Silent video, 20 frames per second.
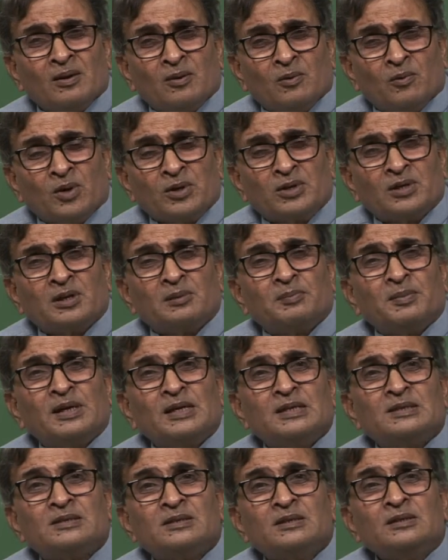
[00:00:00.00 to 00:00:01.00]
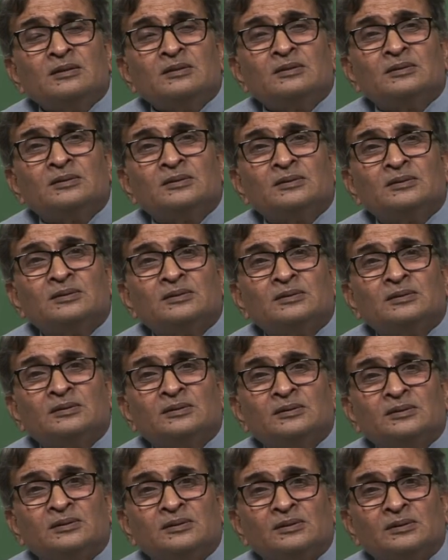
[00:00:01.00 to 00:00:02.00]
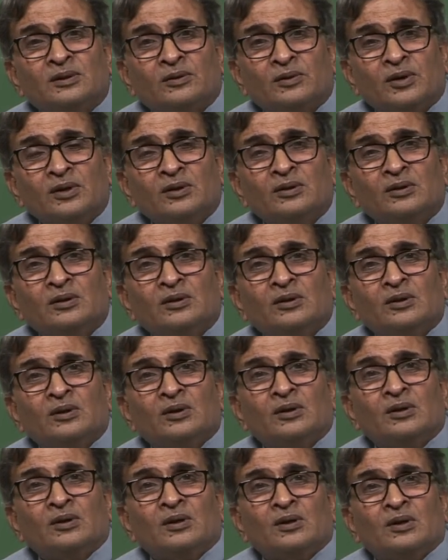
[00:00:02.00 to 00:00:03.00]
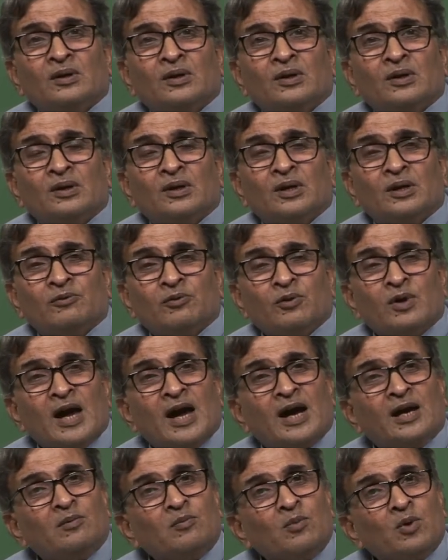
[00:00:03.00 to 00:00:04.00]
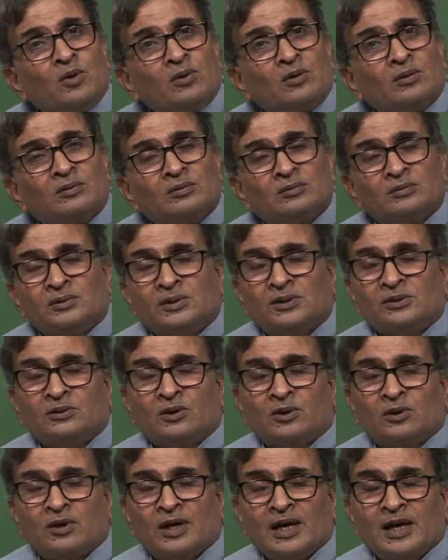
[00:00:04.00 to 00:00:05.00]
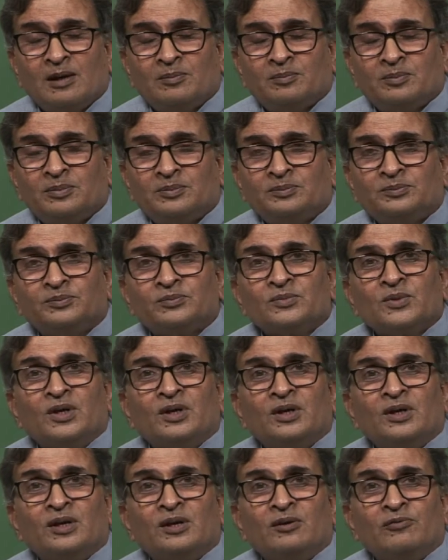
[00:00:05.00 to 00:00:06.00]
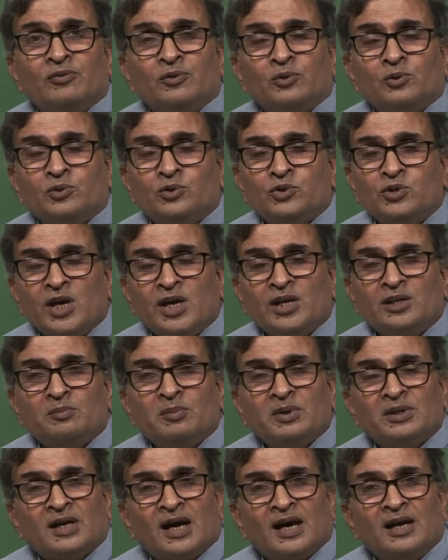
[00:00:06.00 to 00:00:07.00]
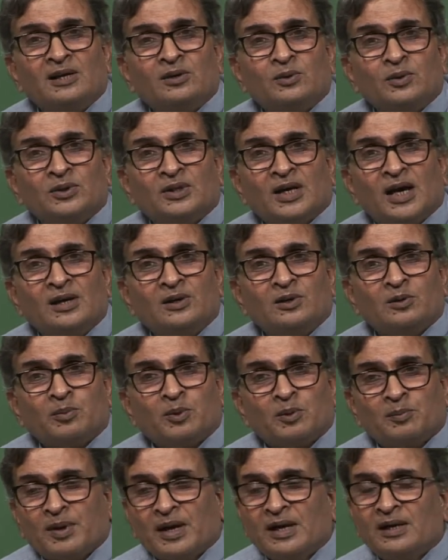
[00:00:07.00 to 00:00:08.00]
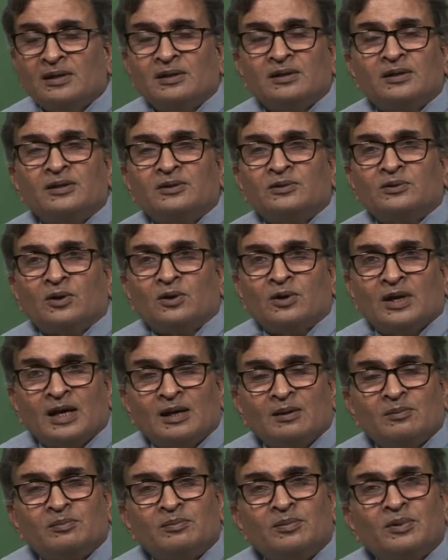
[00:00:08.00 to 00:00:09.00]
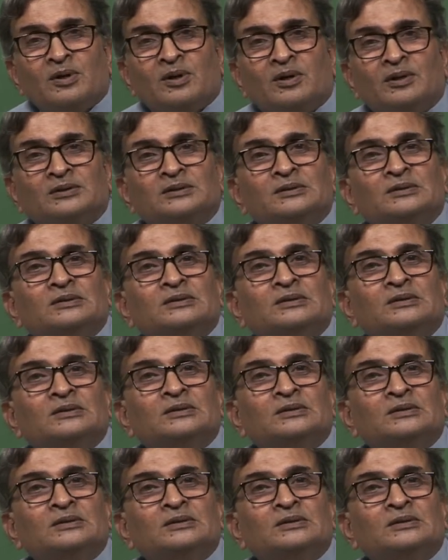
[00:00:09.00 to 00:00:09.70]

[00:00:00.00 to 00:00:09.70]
water repellency. Okay. If you add more, it is not going to help. If you change methyl to ethyl to propyl, it is not going to help, because